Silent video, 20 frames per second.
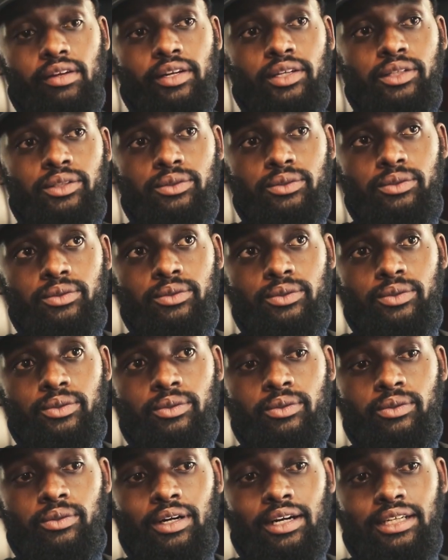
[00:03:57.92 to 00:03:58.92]
You can
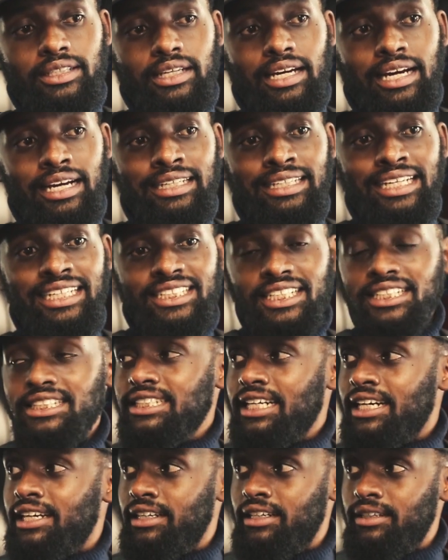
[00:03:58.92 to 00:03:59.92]
do a knitted
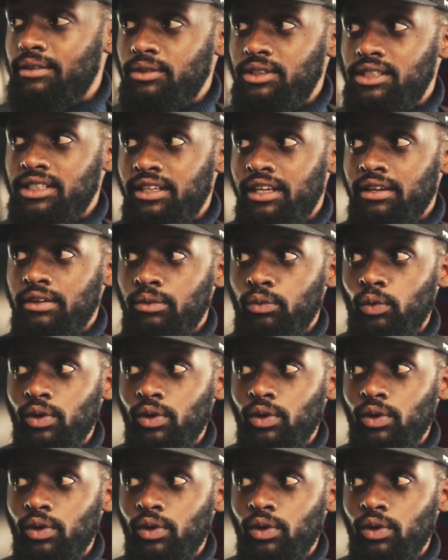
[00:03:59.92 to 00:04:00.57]
tie, which is like